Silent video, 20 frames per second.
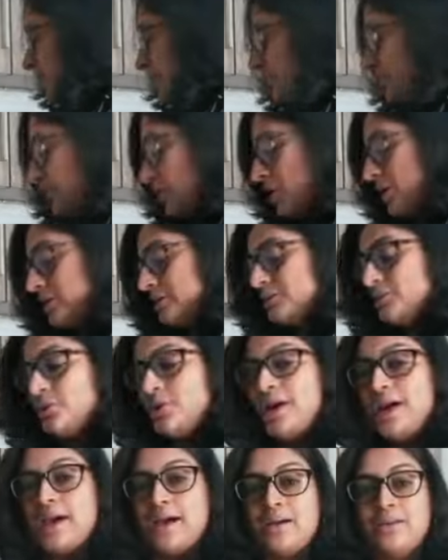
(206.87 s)
you also
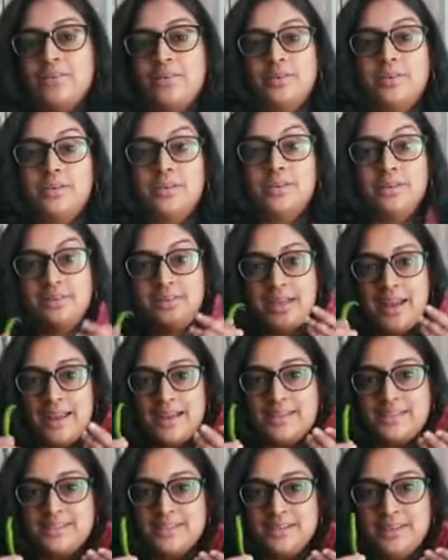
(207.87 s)
have the
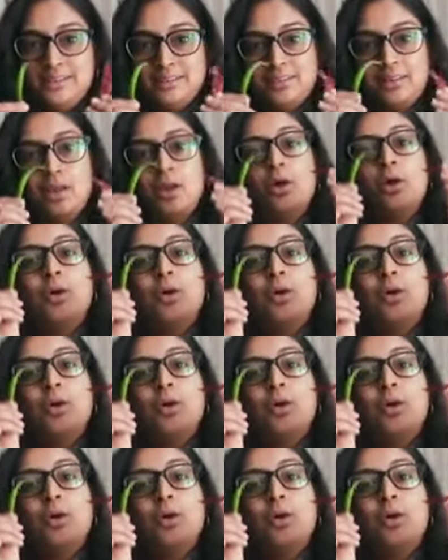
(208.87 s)
dried chilies.